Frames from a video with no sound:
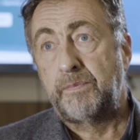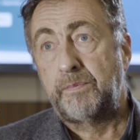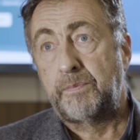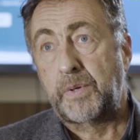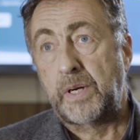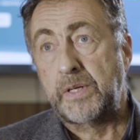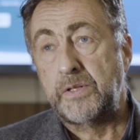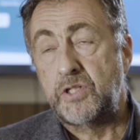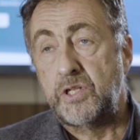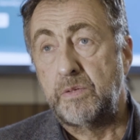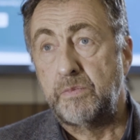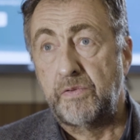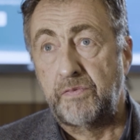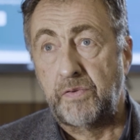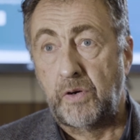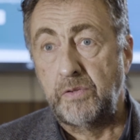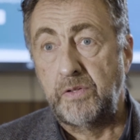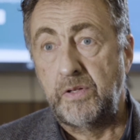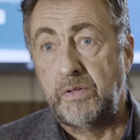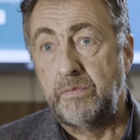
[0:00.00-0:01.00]
brain tumour
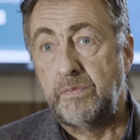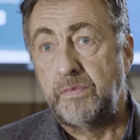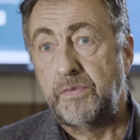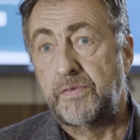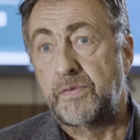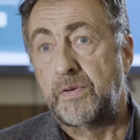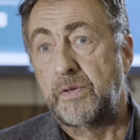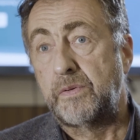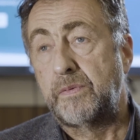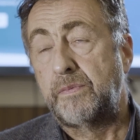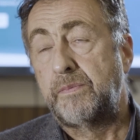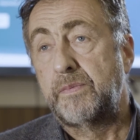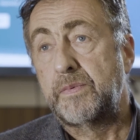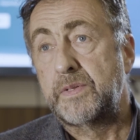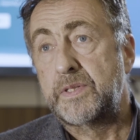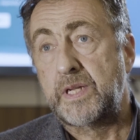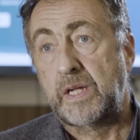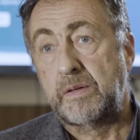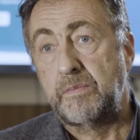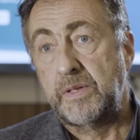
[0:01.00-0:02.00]
volume through
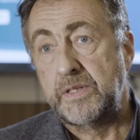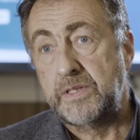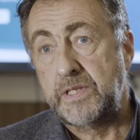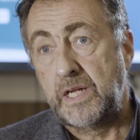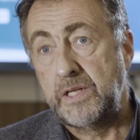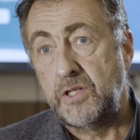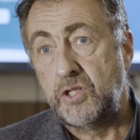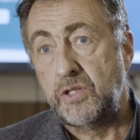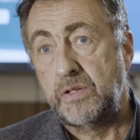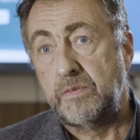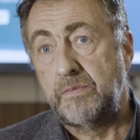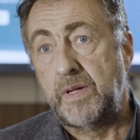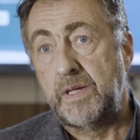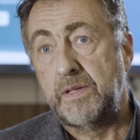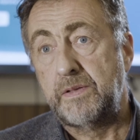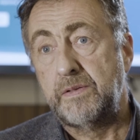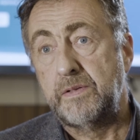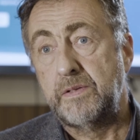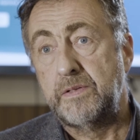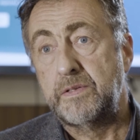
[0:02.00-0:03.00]
segmentation
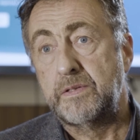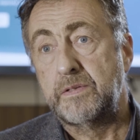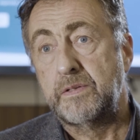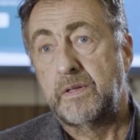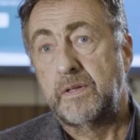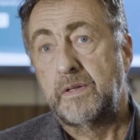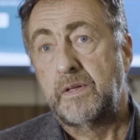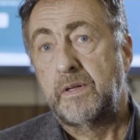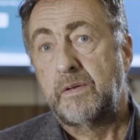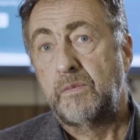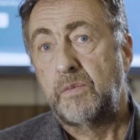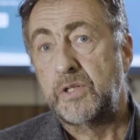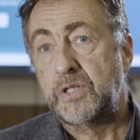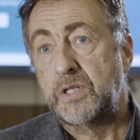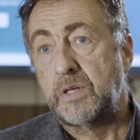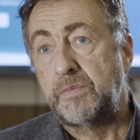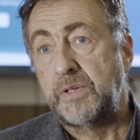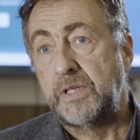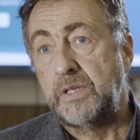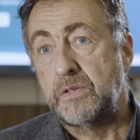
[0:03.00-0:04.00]
methods, which
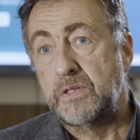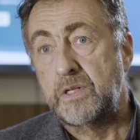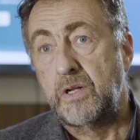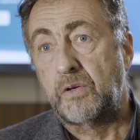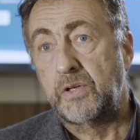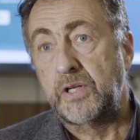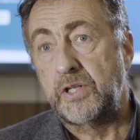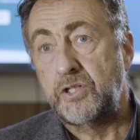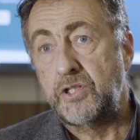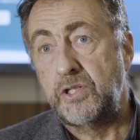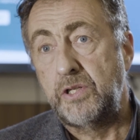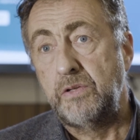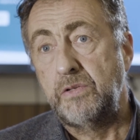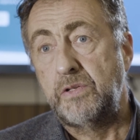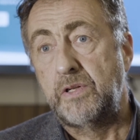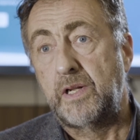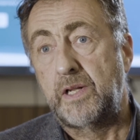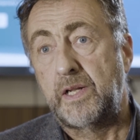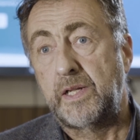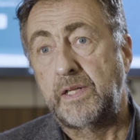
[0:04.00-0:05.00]
can be used
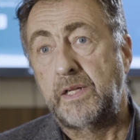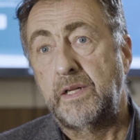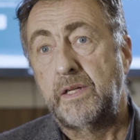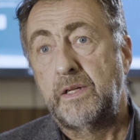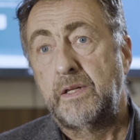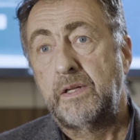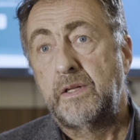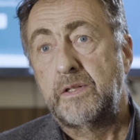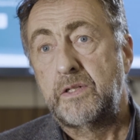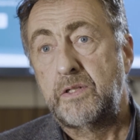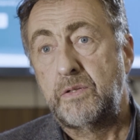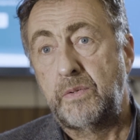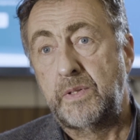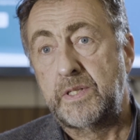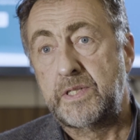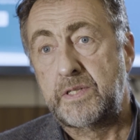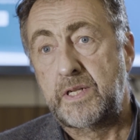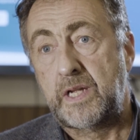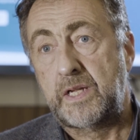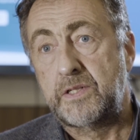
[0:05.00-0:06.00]
longitudinally to
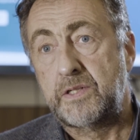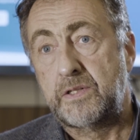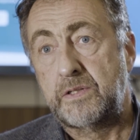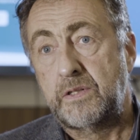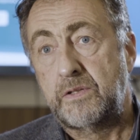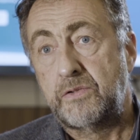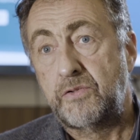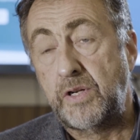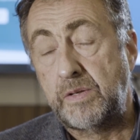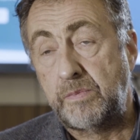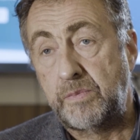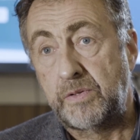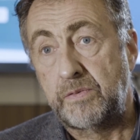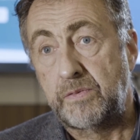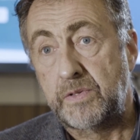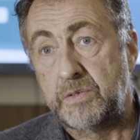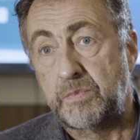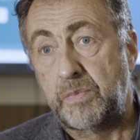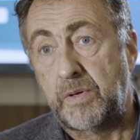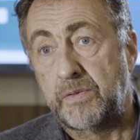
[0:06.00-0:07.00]
assess treatment
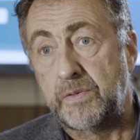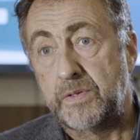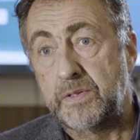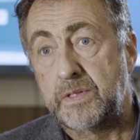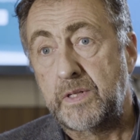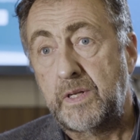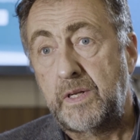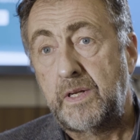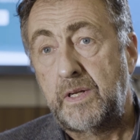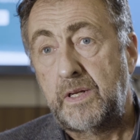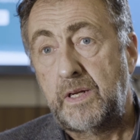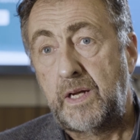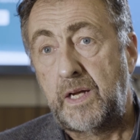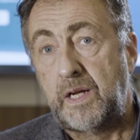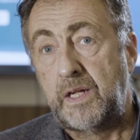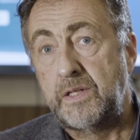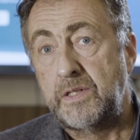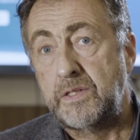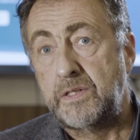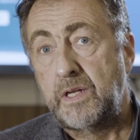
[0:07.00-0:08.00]
response.
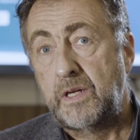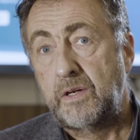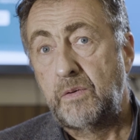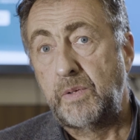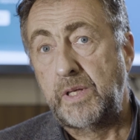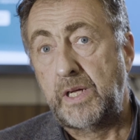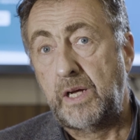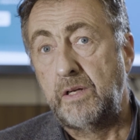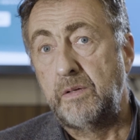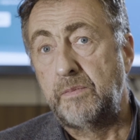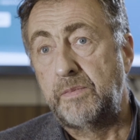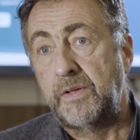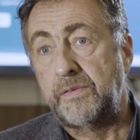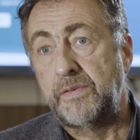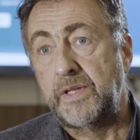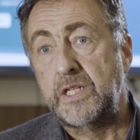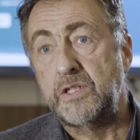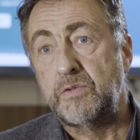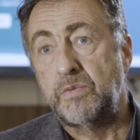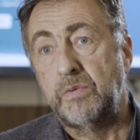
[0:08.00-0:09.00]
And we hope that
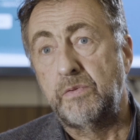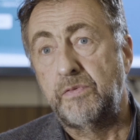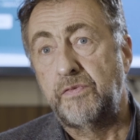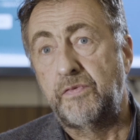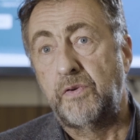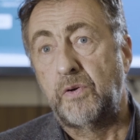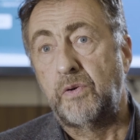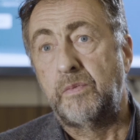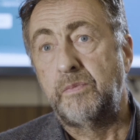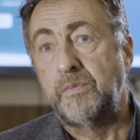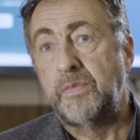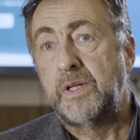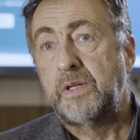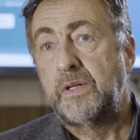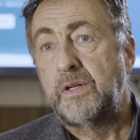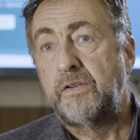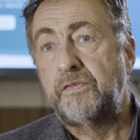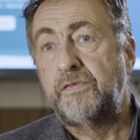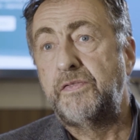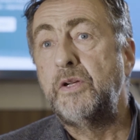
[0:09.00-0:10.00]
these will form
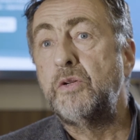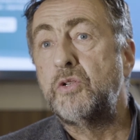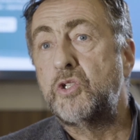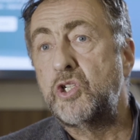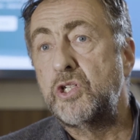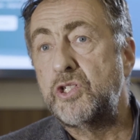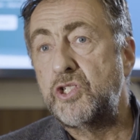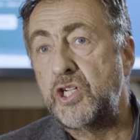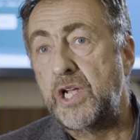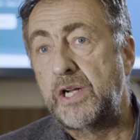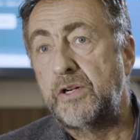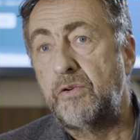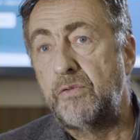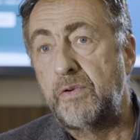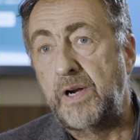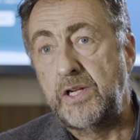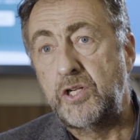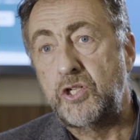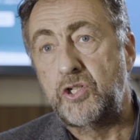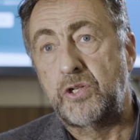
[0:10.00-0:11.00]
a future
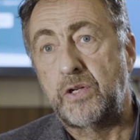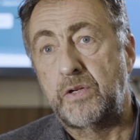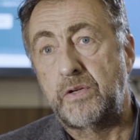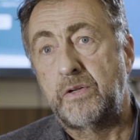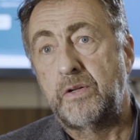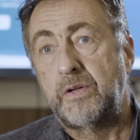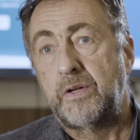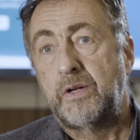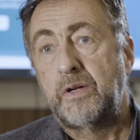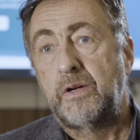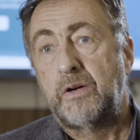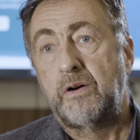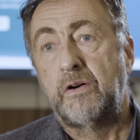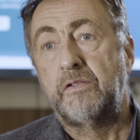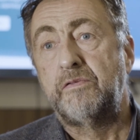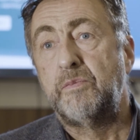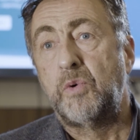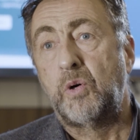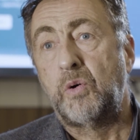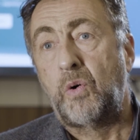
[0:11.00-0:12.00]
generation
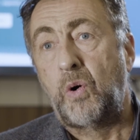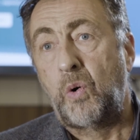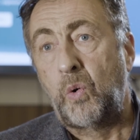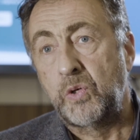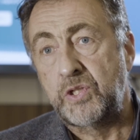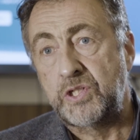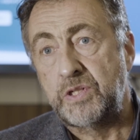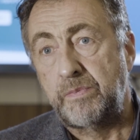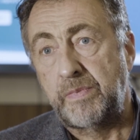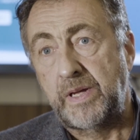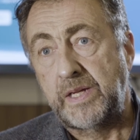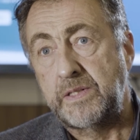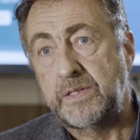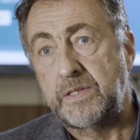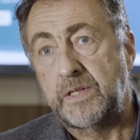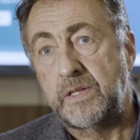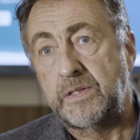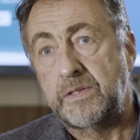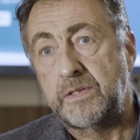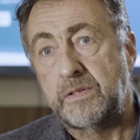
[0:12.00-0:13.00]
of more
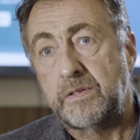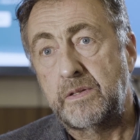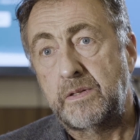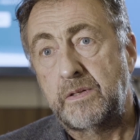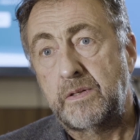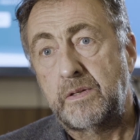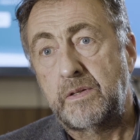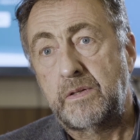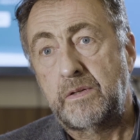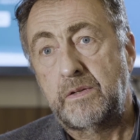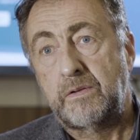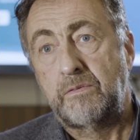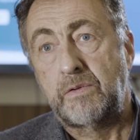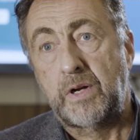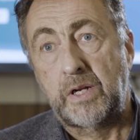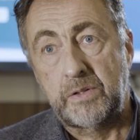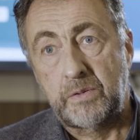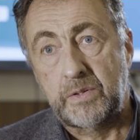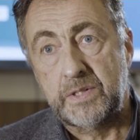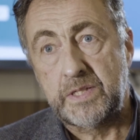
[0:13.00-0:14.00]
automated
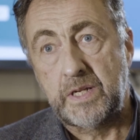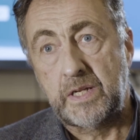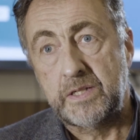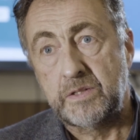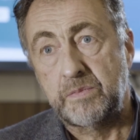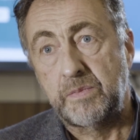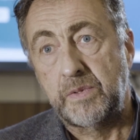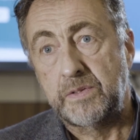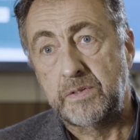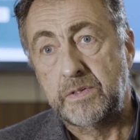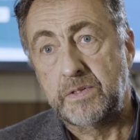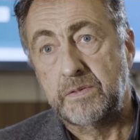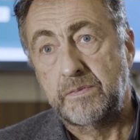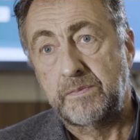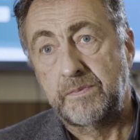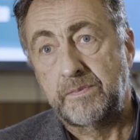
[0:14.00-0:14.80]
RANO assessments.